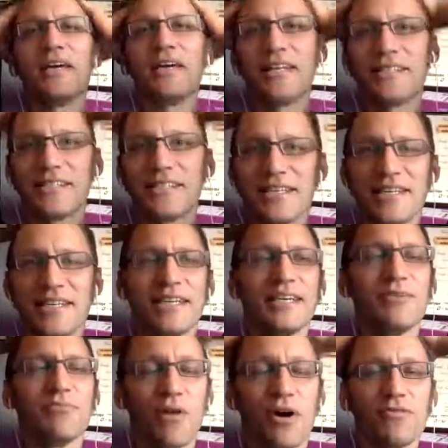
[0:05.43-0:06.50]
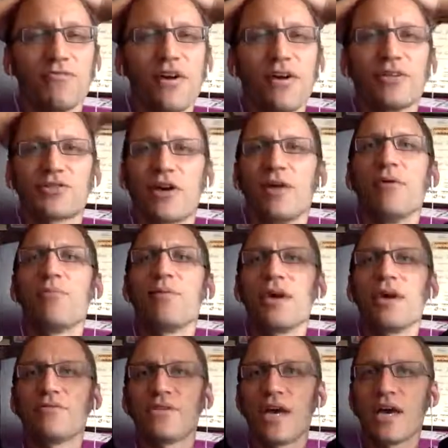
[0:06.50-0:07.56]
It's the Modern Fowler Scrum, and we
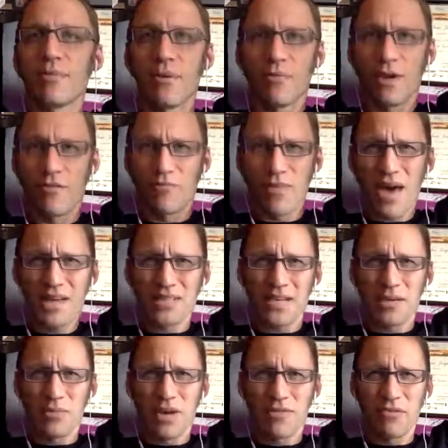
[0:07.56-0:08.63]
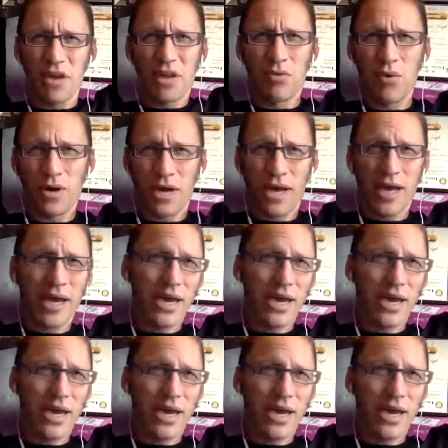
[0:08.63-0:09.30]
have Sam, and we have Matt, and we have Eniwoke.